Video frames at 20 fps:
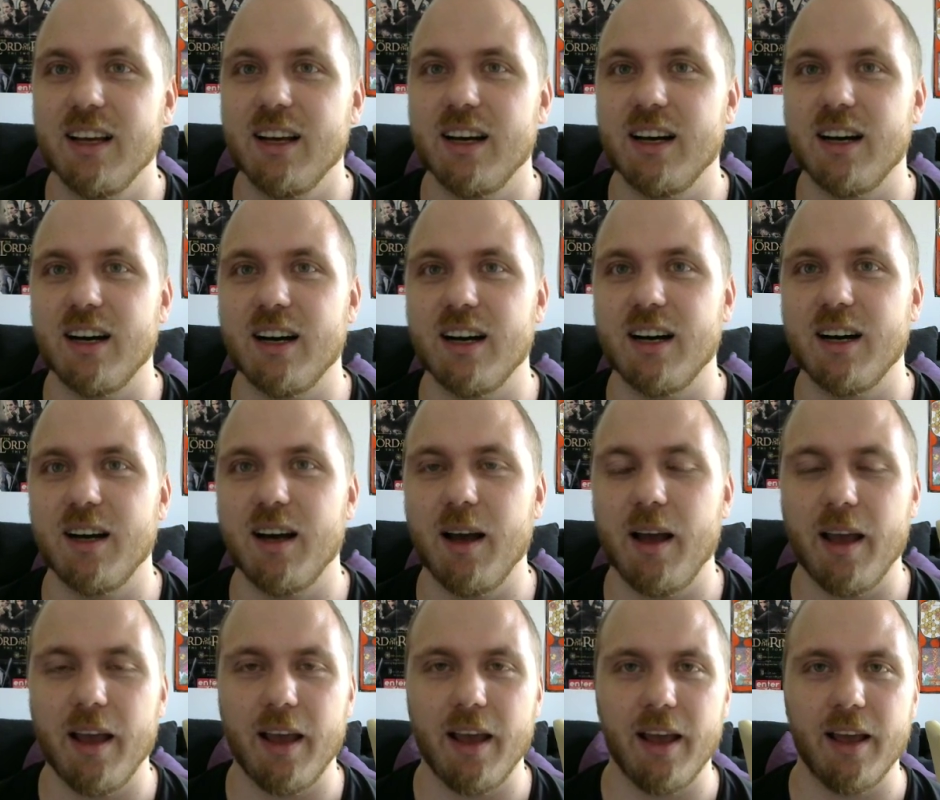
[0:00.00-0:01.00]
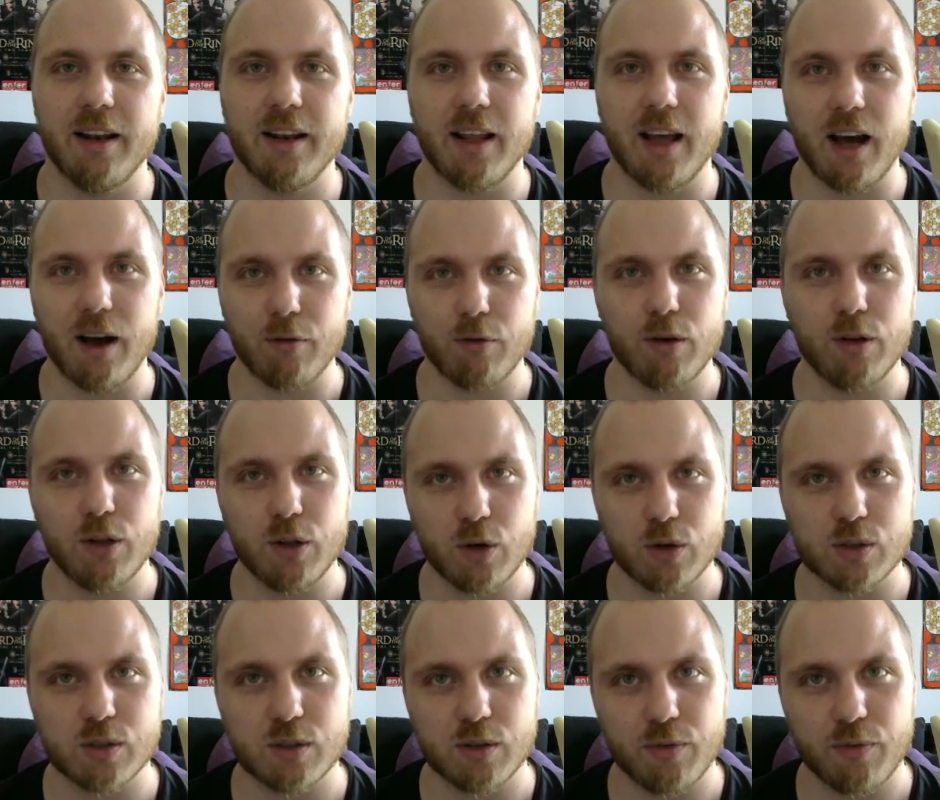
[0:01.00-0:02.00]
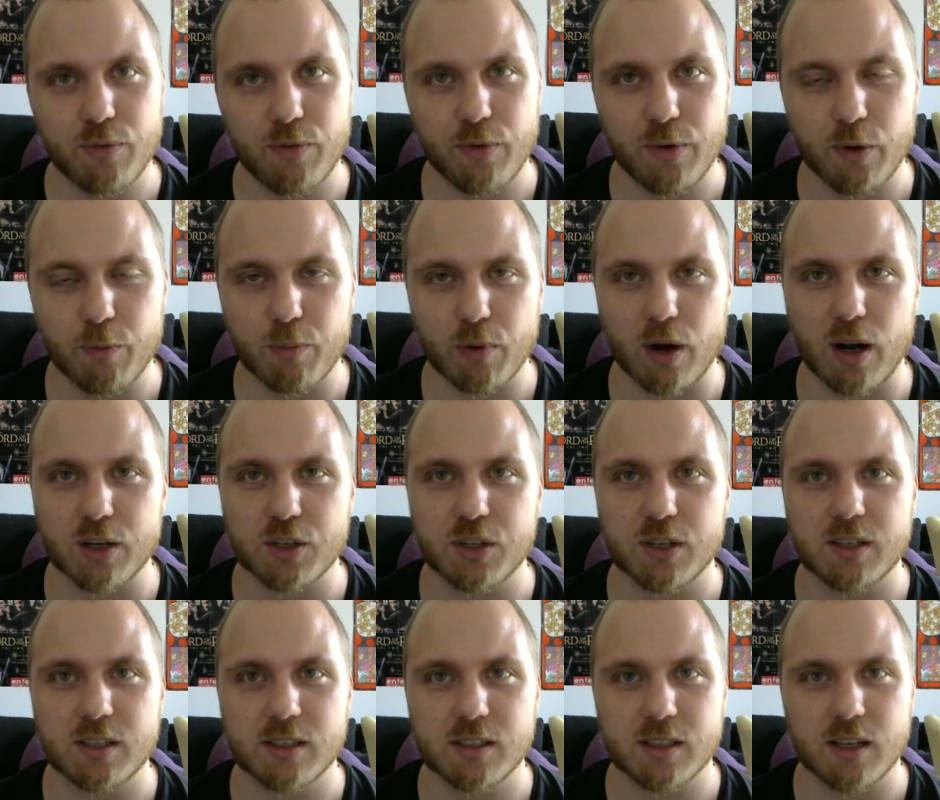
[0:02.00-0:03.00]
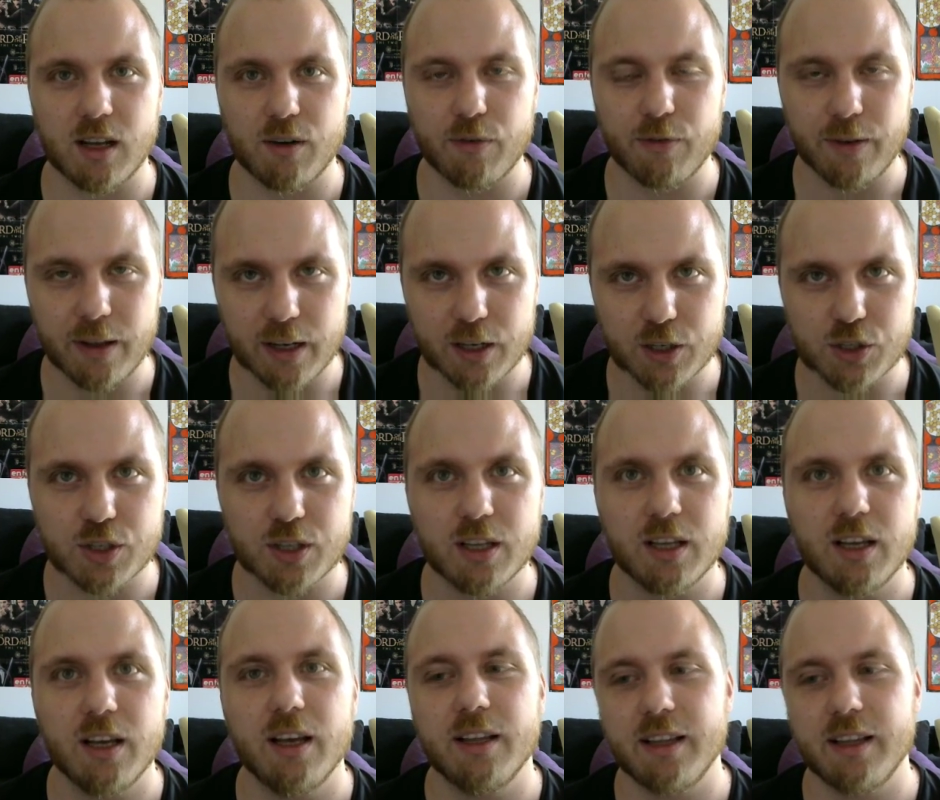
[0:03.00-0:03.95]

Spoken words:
And after those few projects are finished,